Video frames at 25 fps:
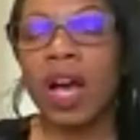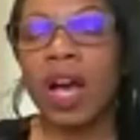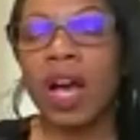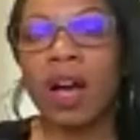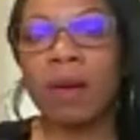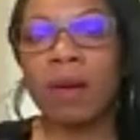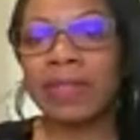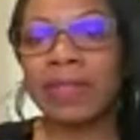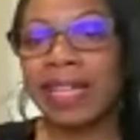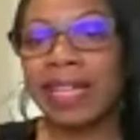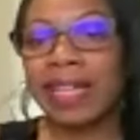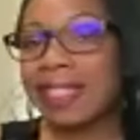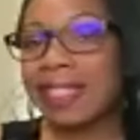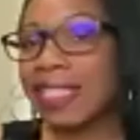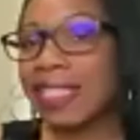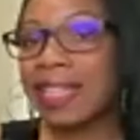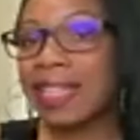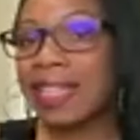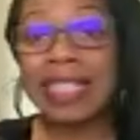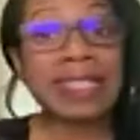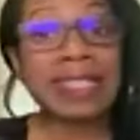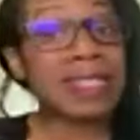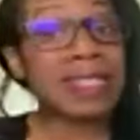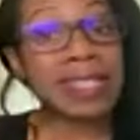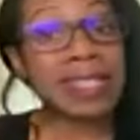Um, like I
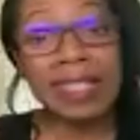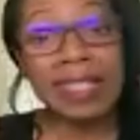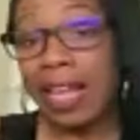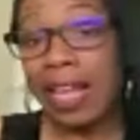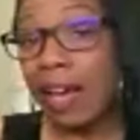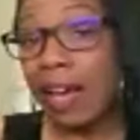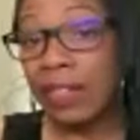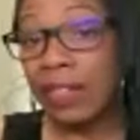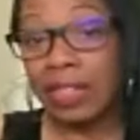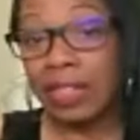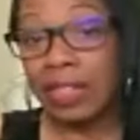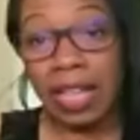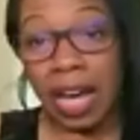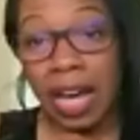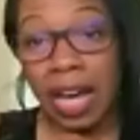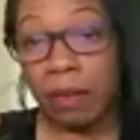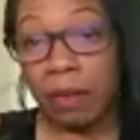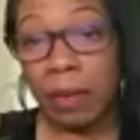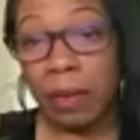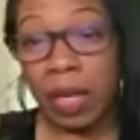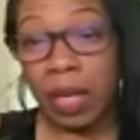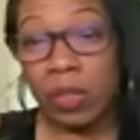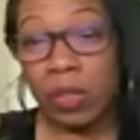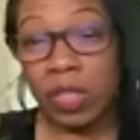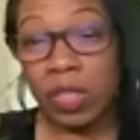said, this doesn't have a
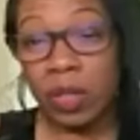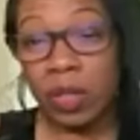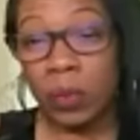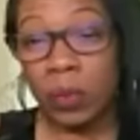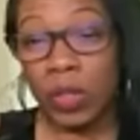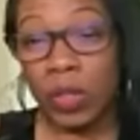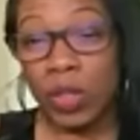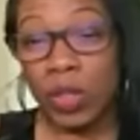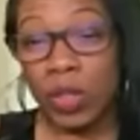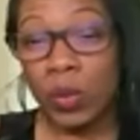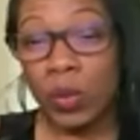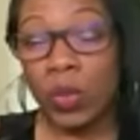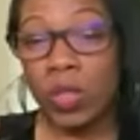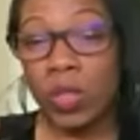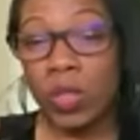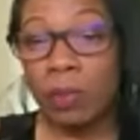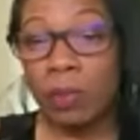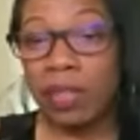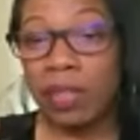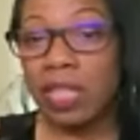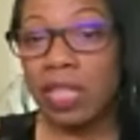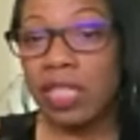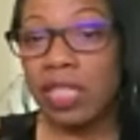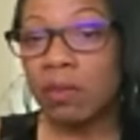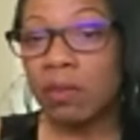lot of bells and whistles,
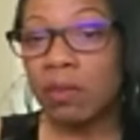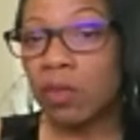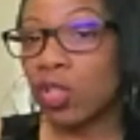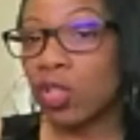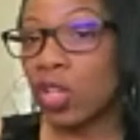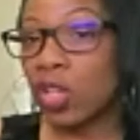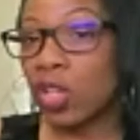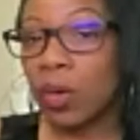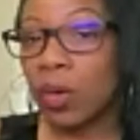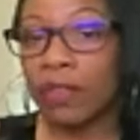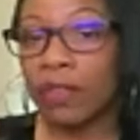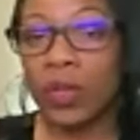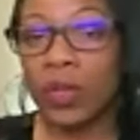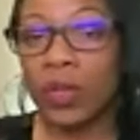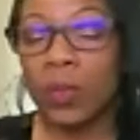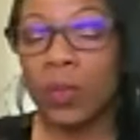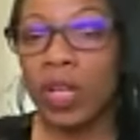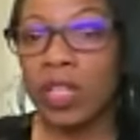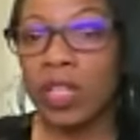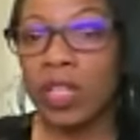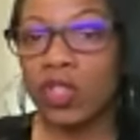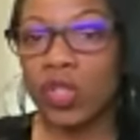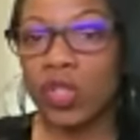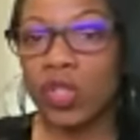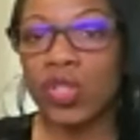but this, you know, if you
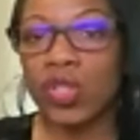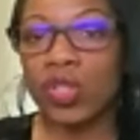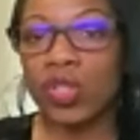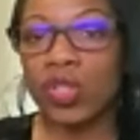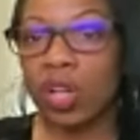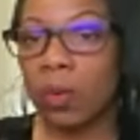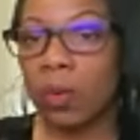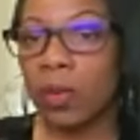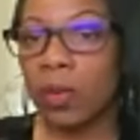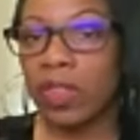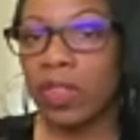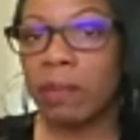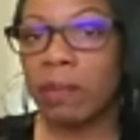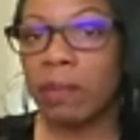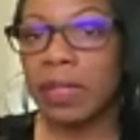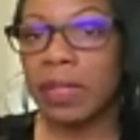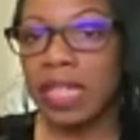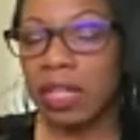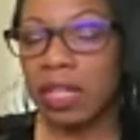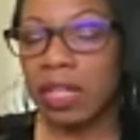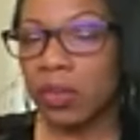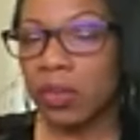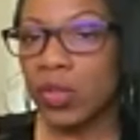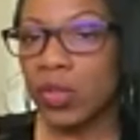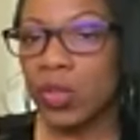want to just start off with a
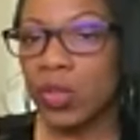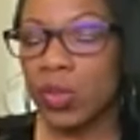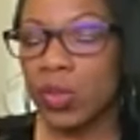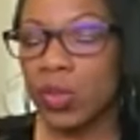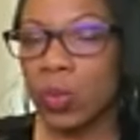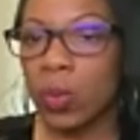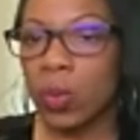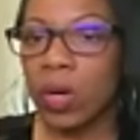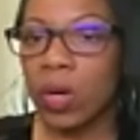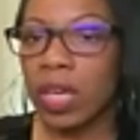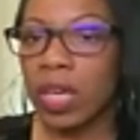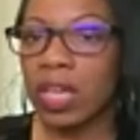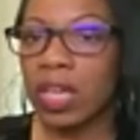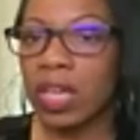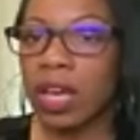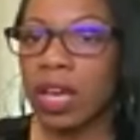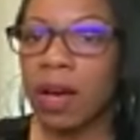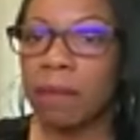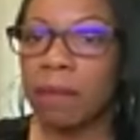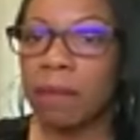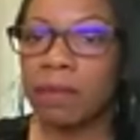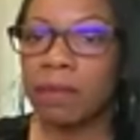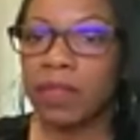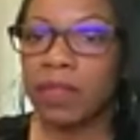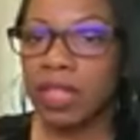beginner's toy,
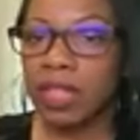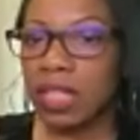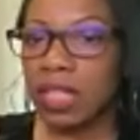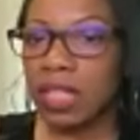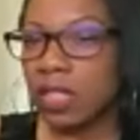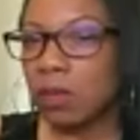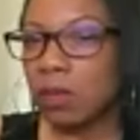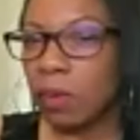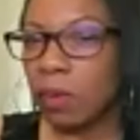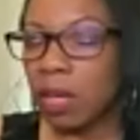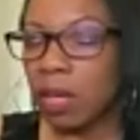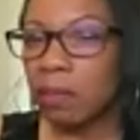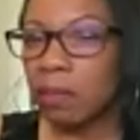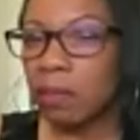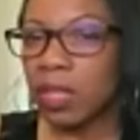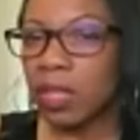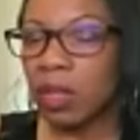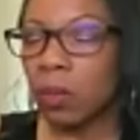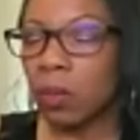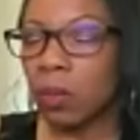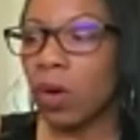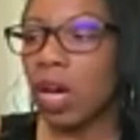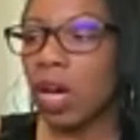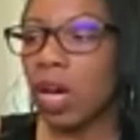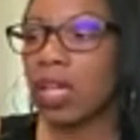um, this might
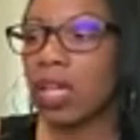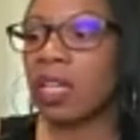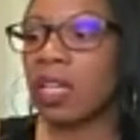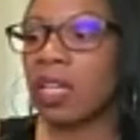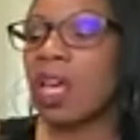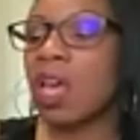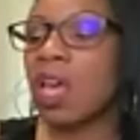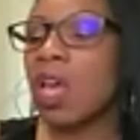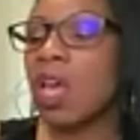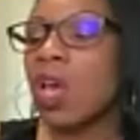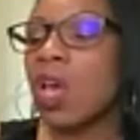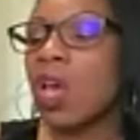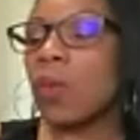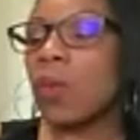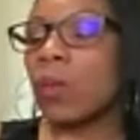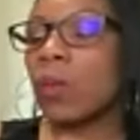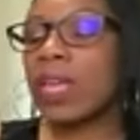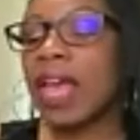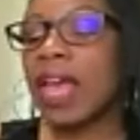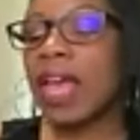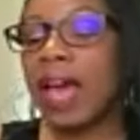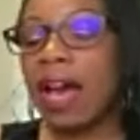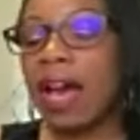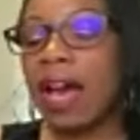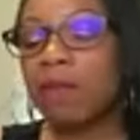be the one.
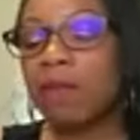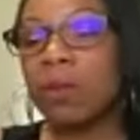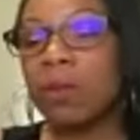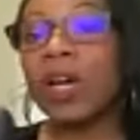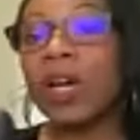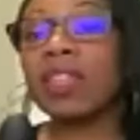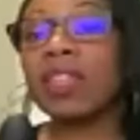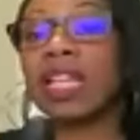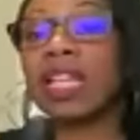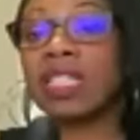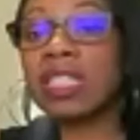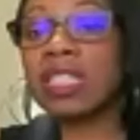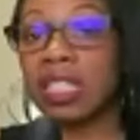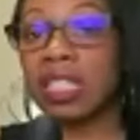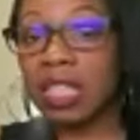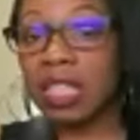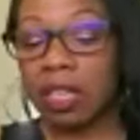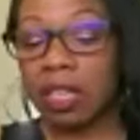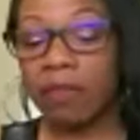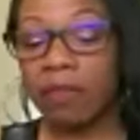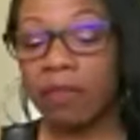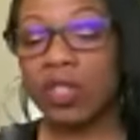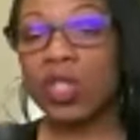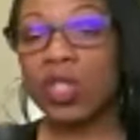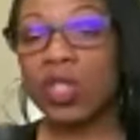We have one that's
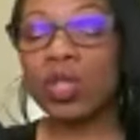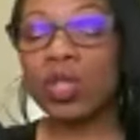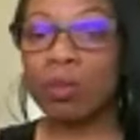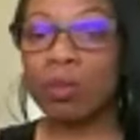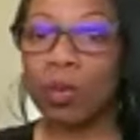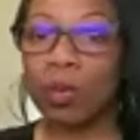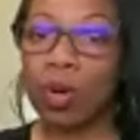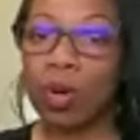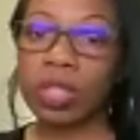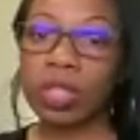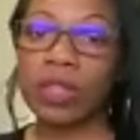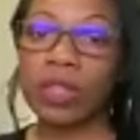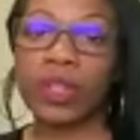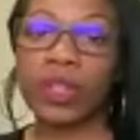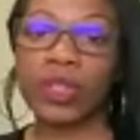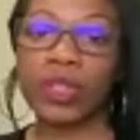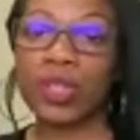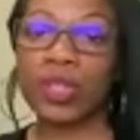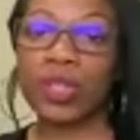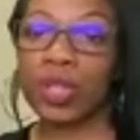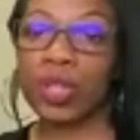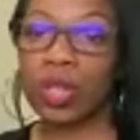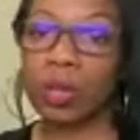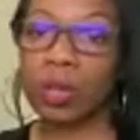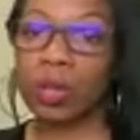even smaller
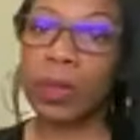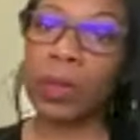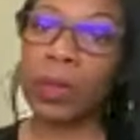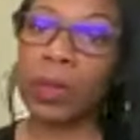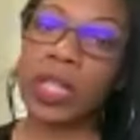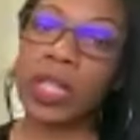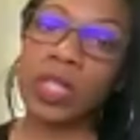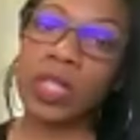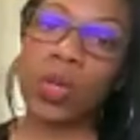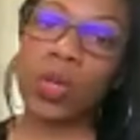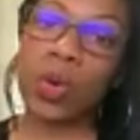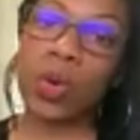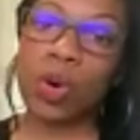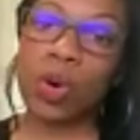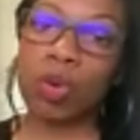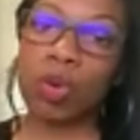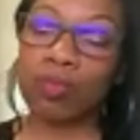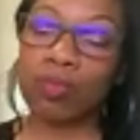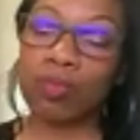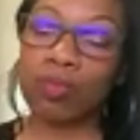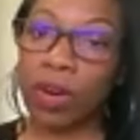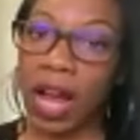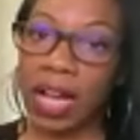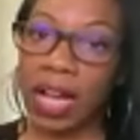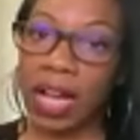than Turbo that's
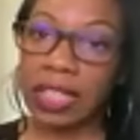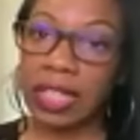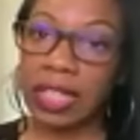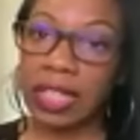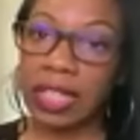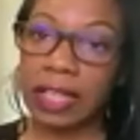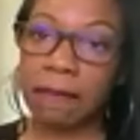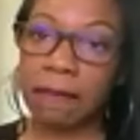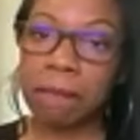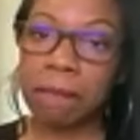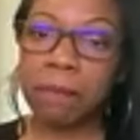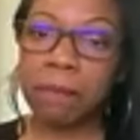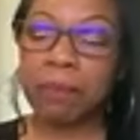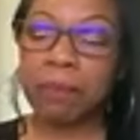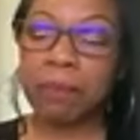called Rocket.